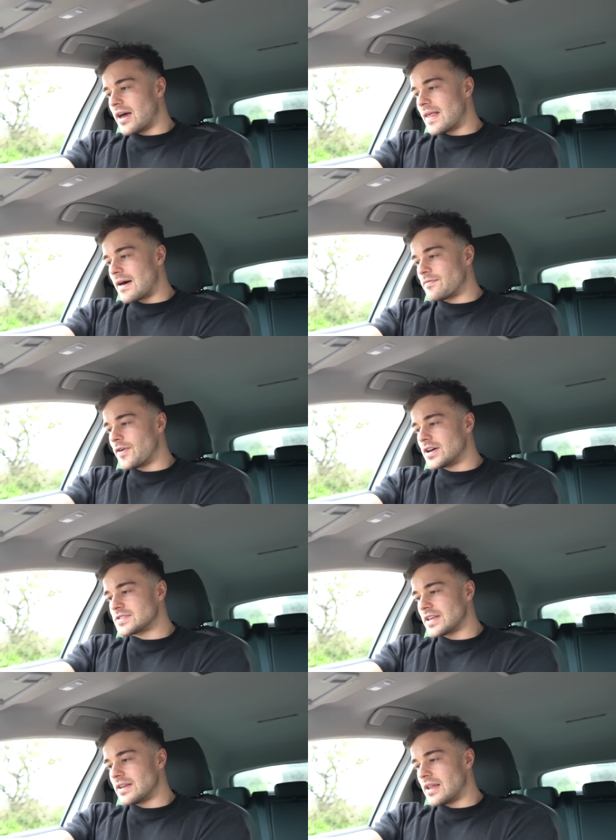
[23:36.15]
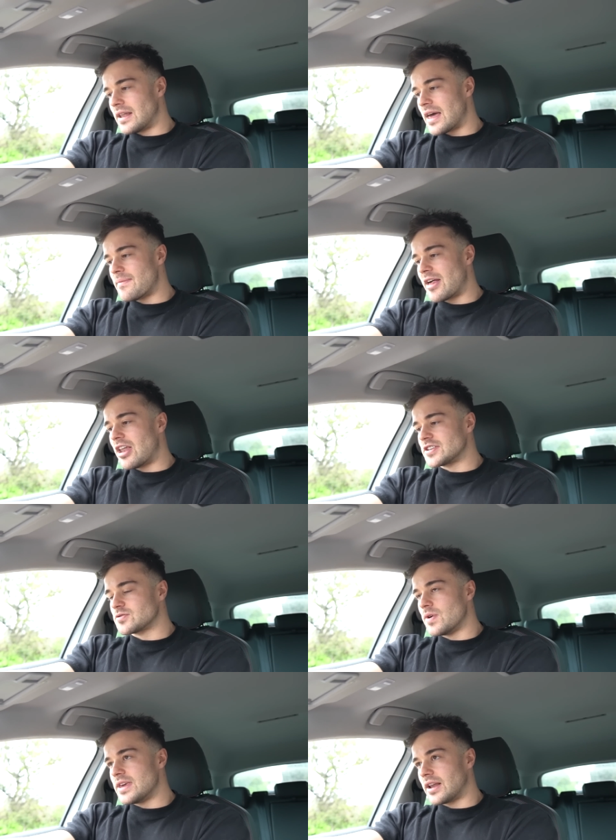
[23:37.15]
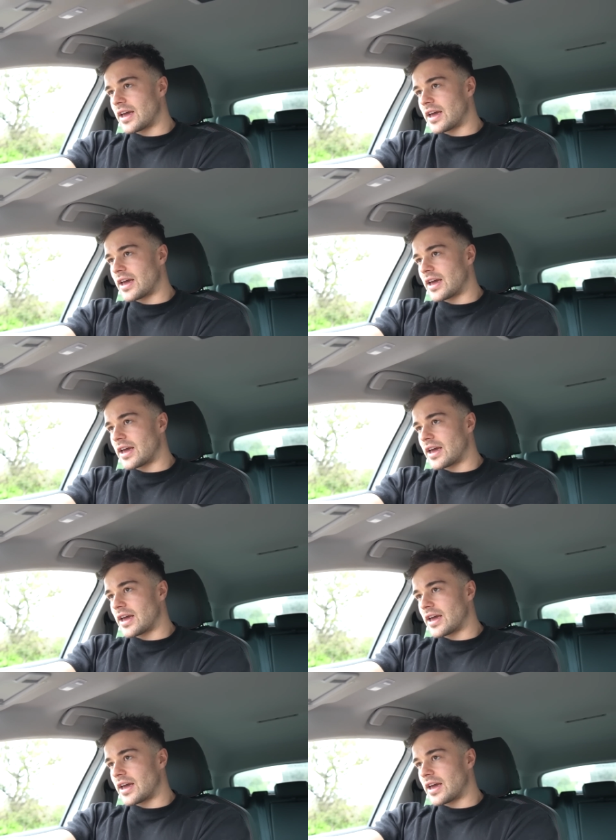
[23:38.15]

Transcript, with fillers: Like in that first, in, like in that last week,